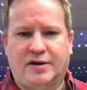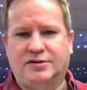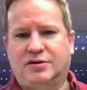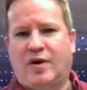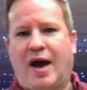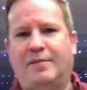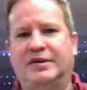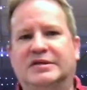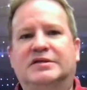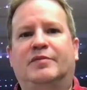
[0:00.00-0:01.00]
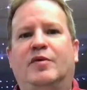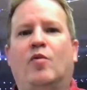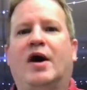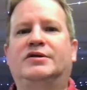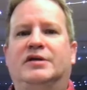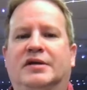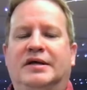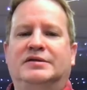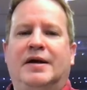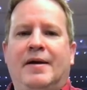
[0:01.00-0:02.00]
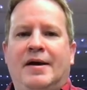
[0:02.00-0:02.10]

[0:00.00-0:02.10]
else who happens to be watching this,